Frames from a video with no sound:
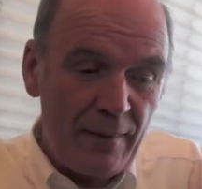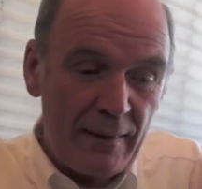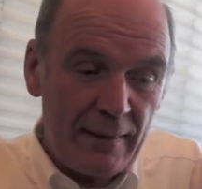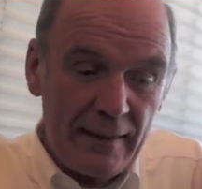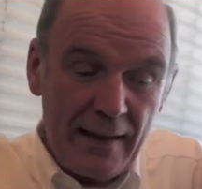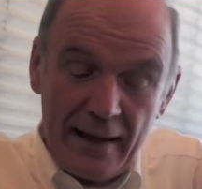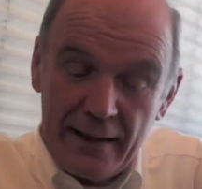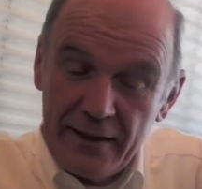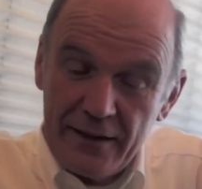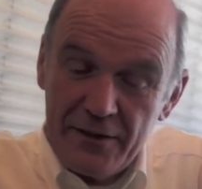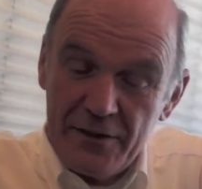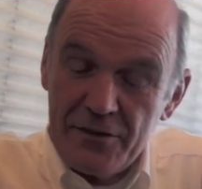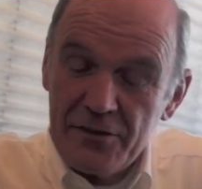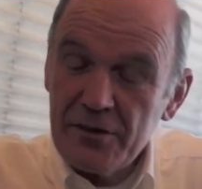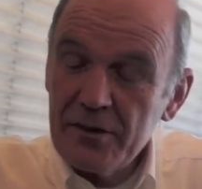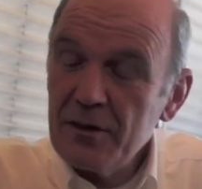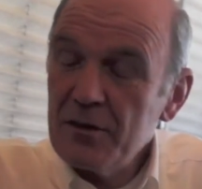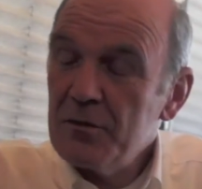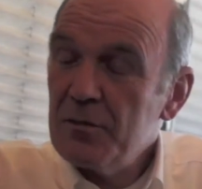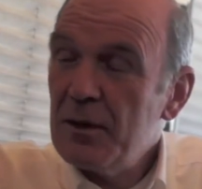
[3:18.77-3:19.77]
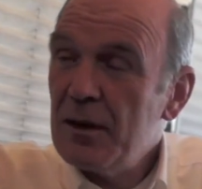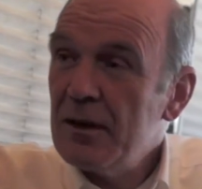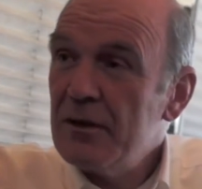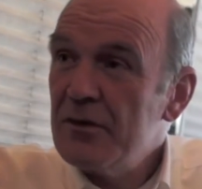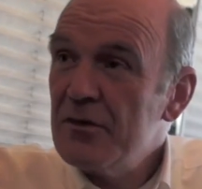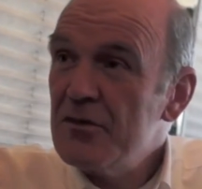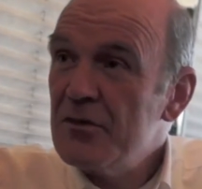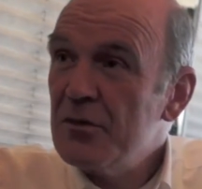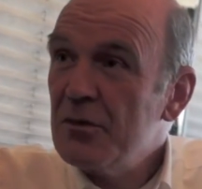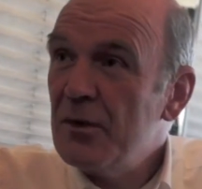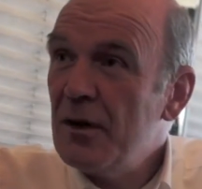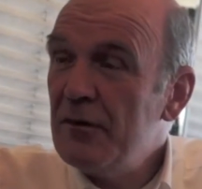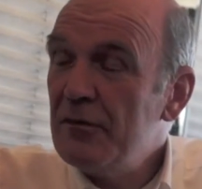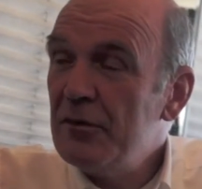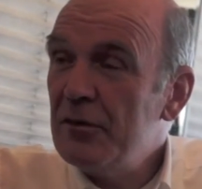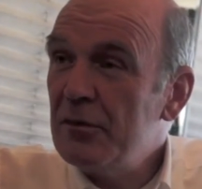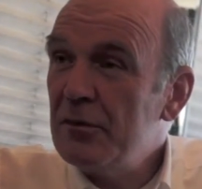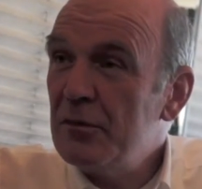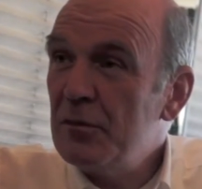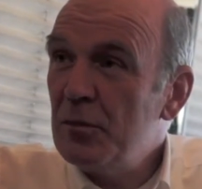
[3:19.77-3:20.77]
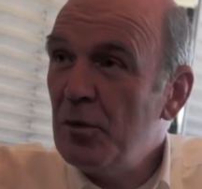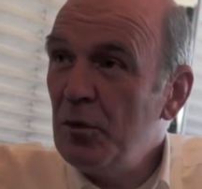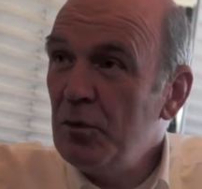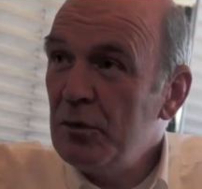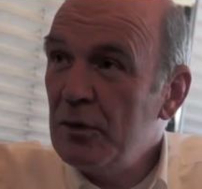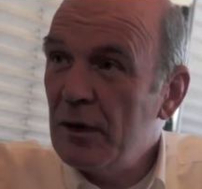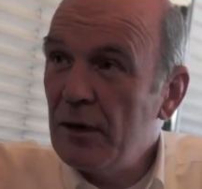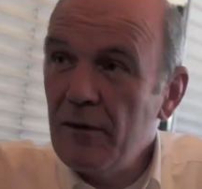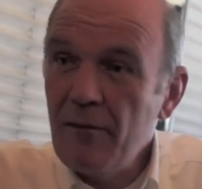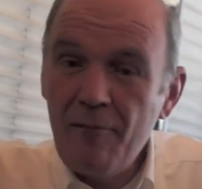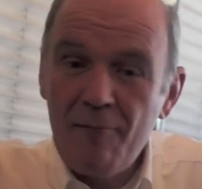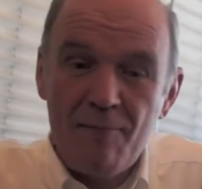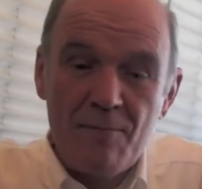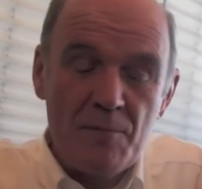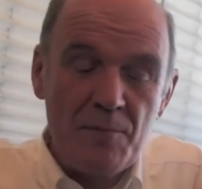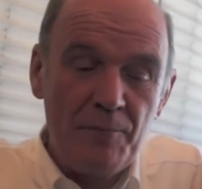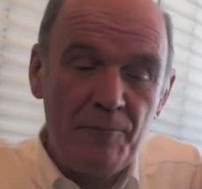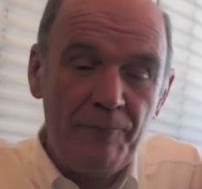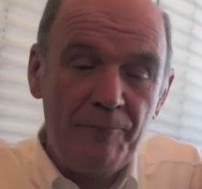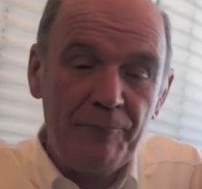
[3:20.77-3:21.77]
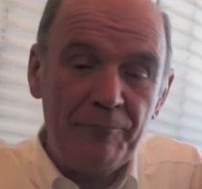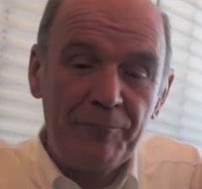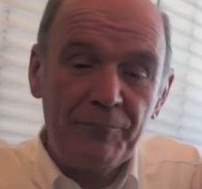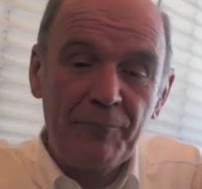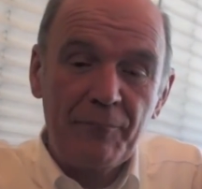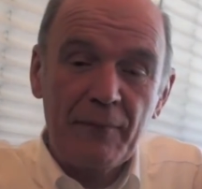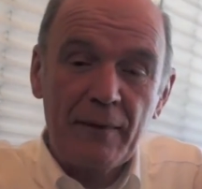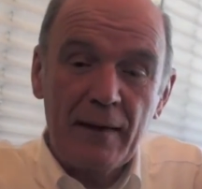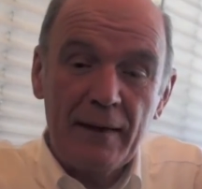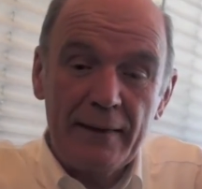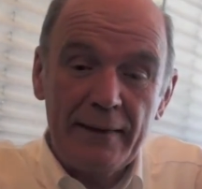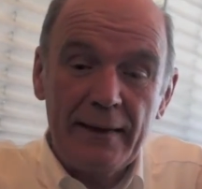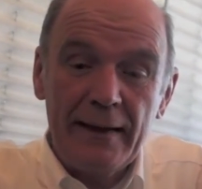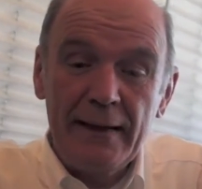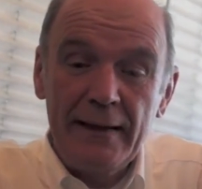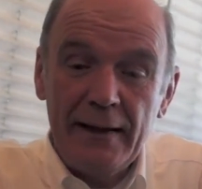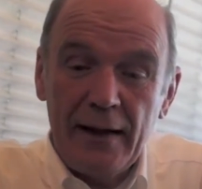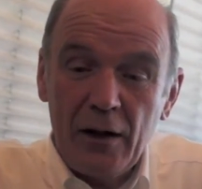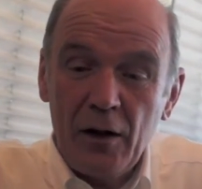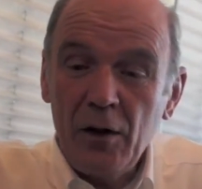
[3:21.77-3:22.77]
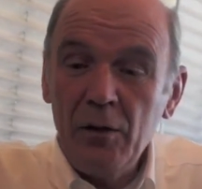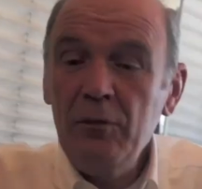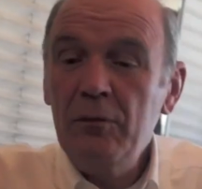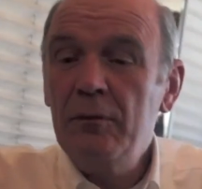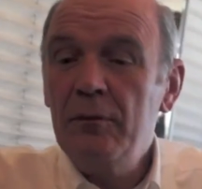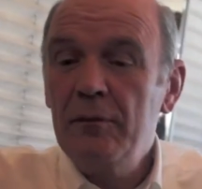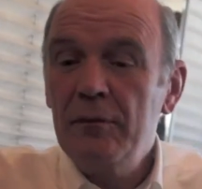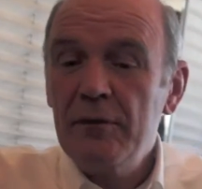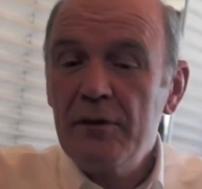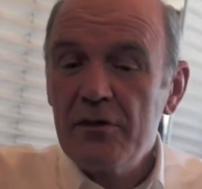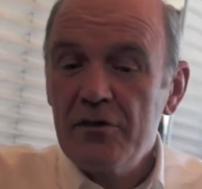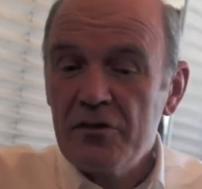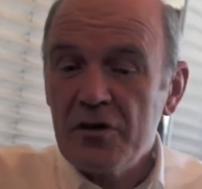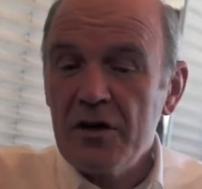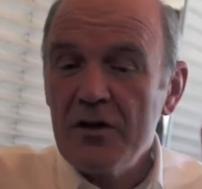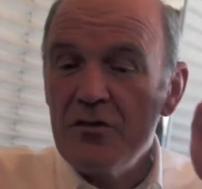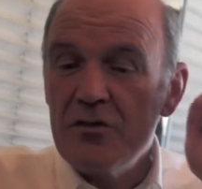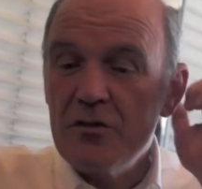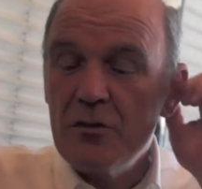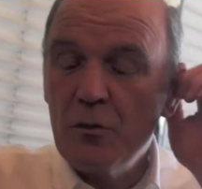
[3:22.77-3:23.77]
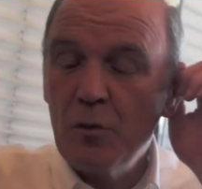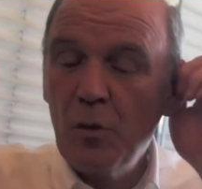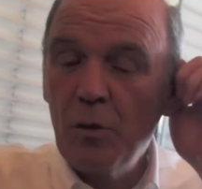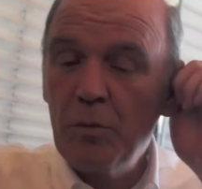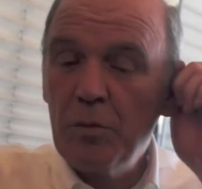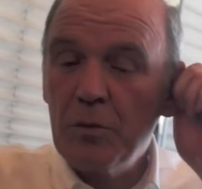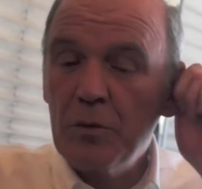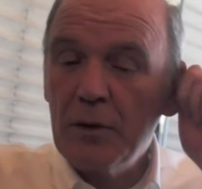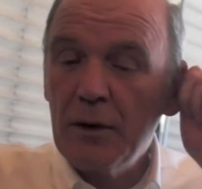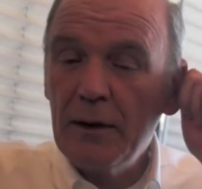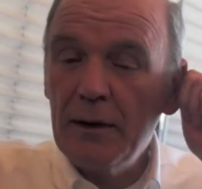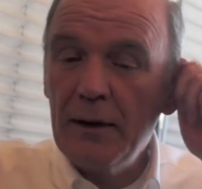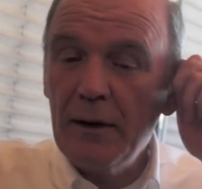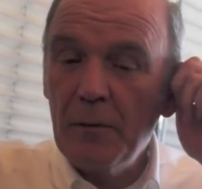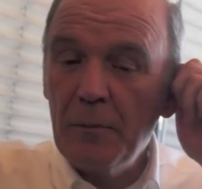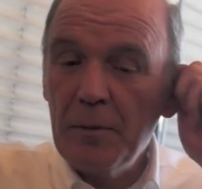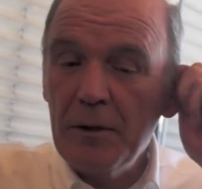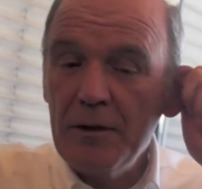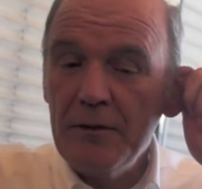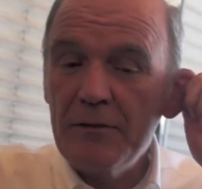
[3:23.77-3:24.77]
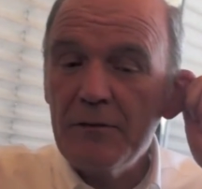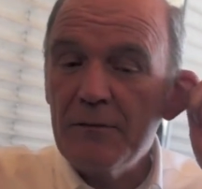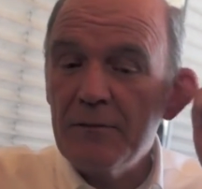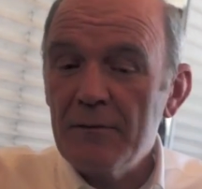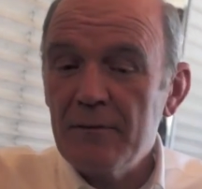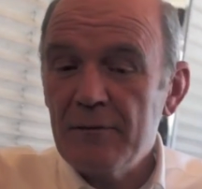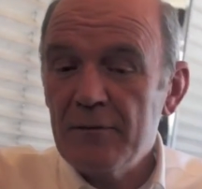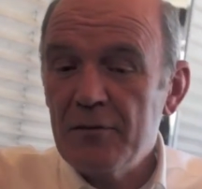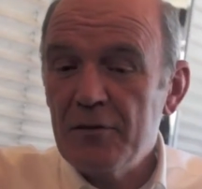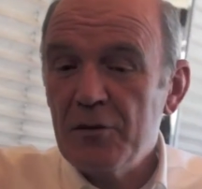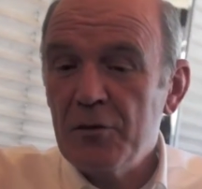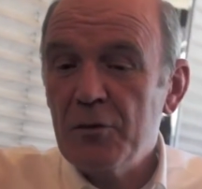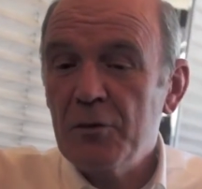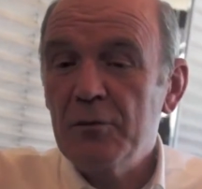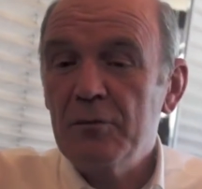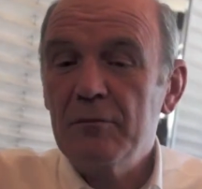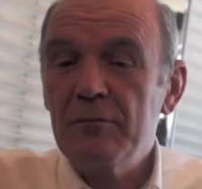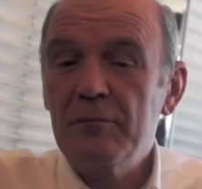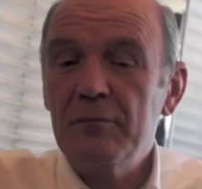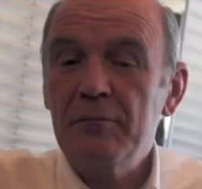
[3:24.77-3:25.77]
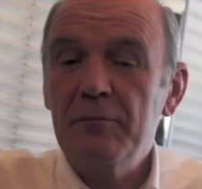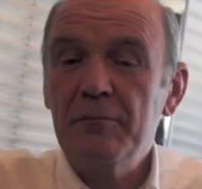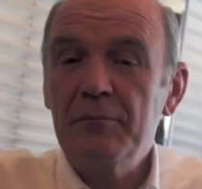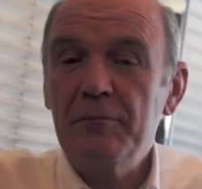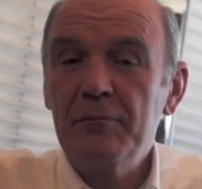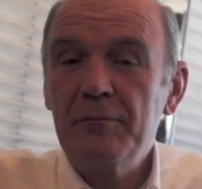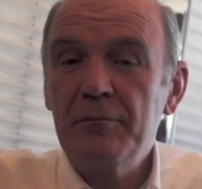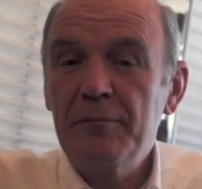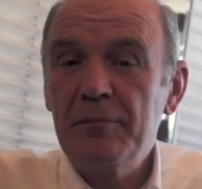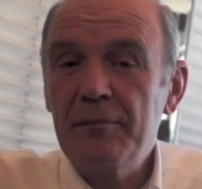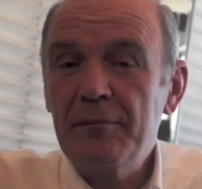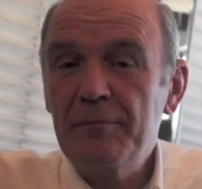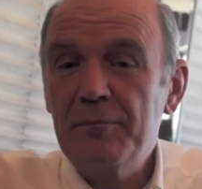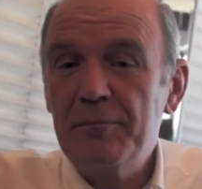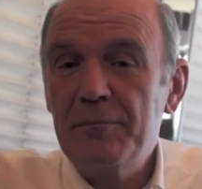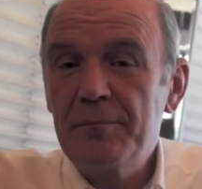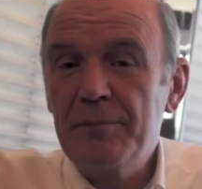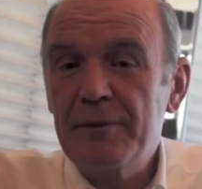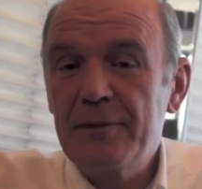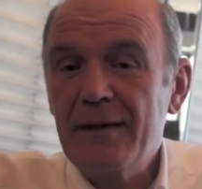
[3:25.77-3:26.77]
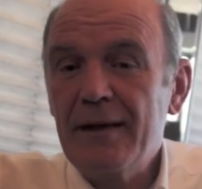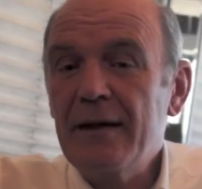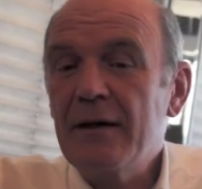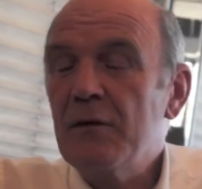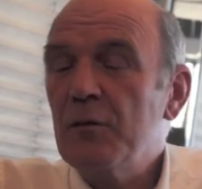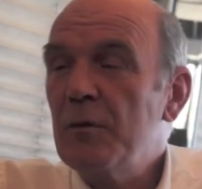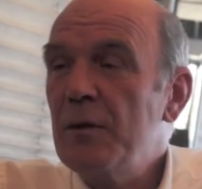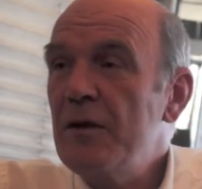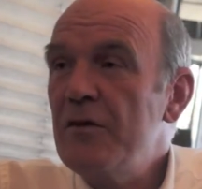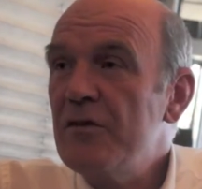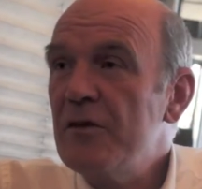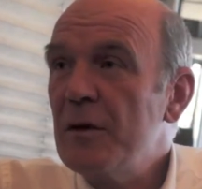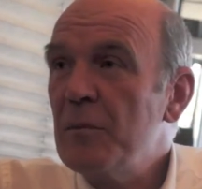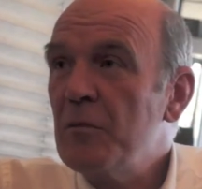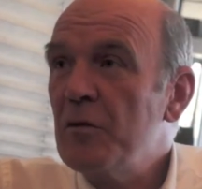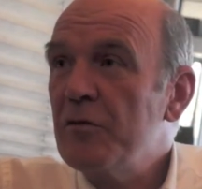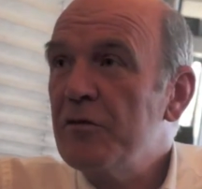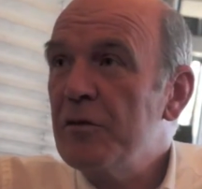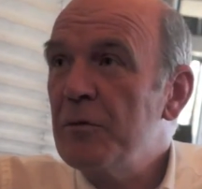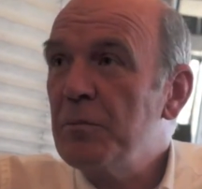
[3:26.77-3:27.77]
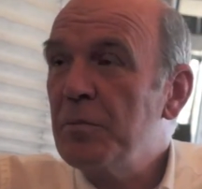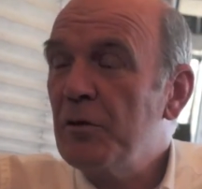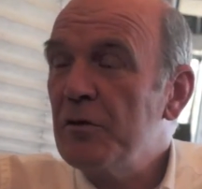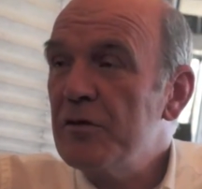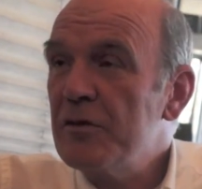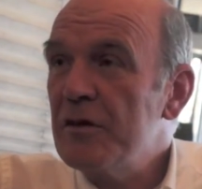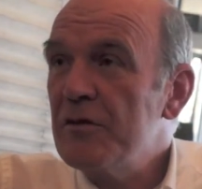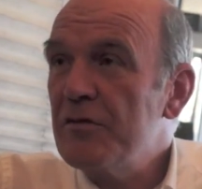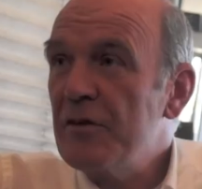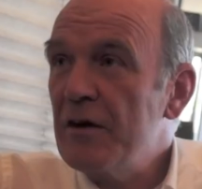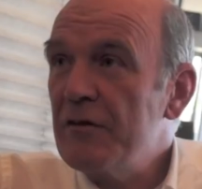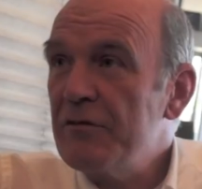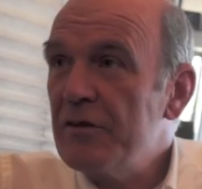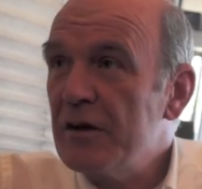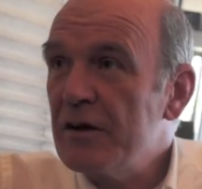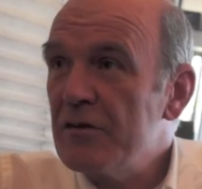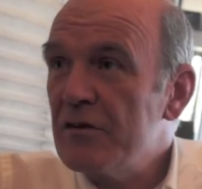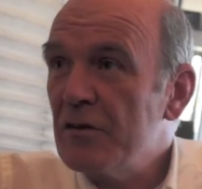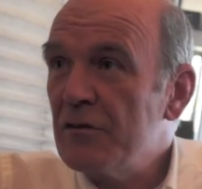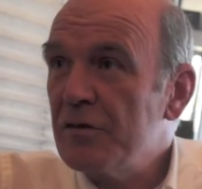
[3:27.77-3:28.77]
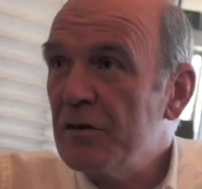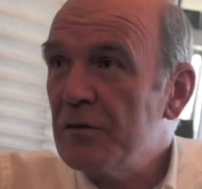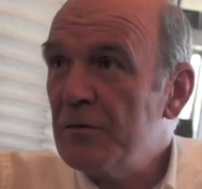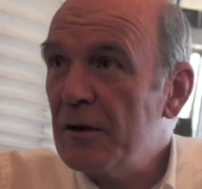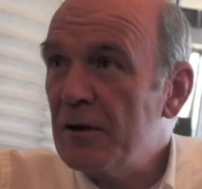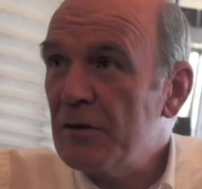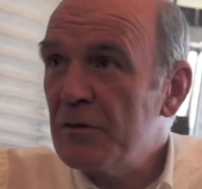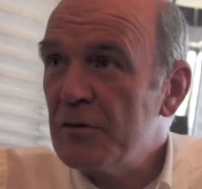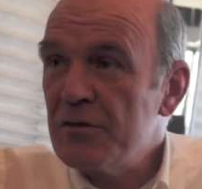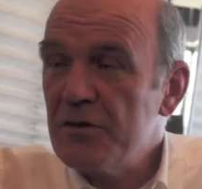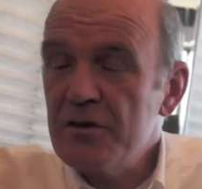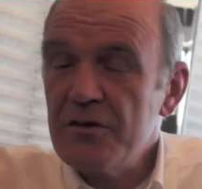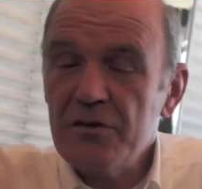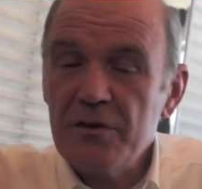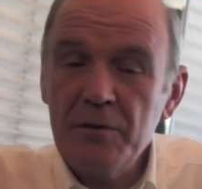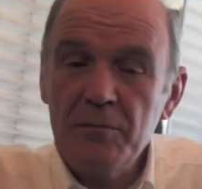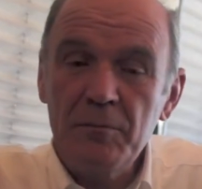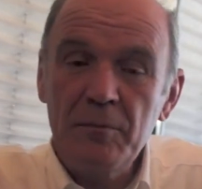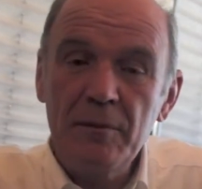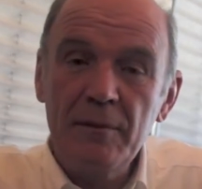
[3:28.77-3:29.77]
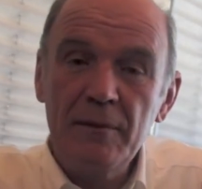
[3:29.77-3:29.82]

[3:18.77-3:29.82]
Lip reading: like it is an advantage to have it on the road car, they now change the rule book a little bit to take away some of the positive effects of a Quattro system.